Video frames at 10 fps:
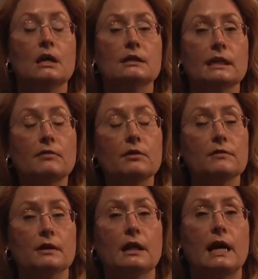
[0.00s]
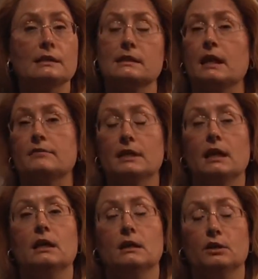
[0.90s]
Several of the classes that I've
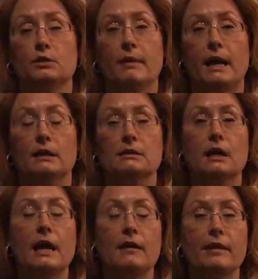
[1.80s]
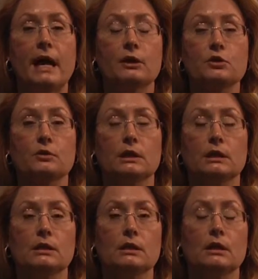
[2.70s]
taken at UMass have
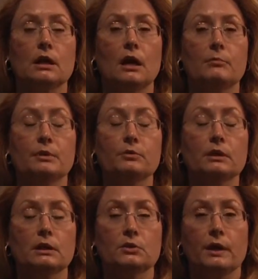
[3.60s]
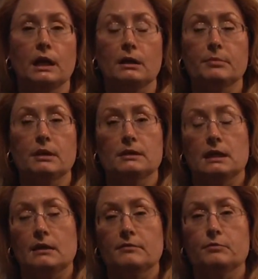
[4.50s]
actually been really great because
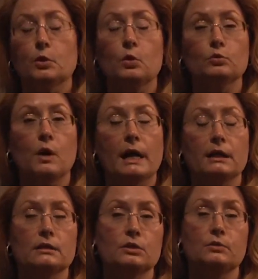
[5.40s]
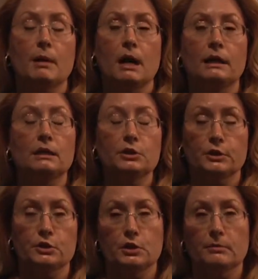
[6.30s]
they've rolled right into my
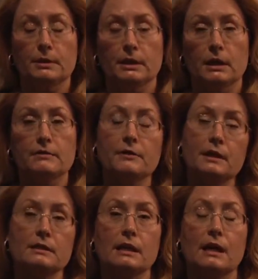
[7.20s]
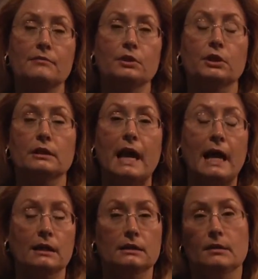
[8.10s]
internship here, and the things that I've learned
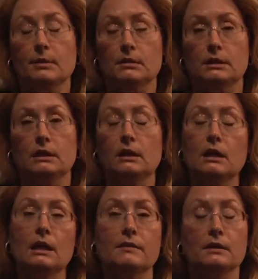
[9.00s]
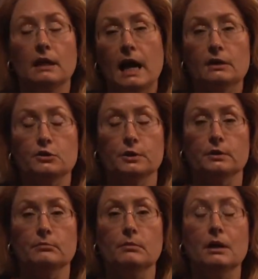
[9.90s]
academically in the
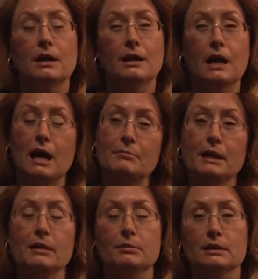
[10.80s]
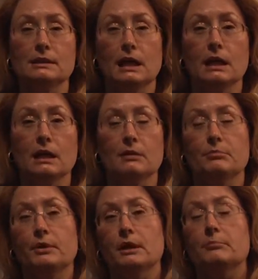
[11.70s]
classroom I've been able to take and
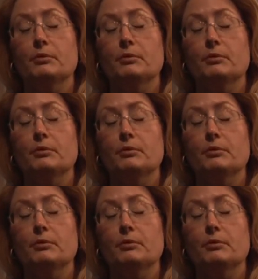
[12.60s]
bring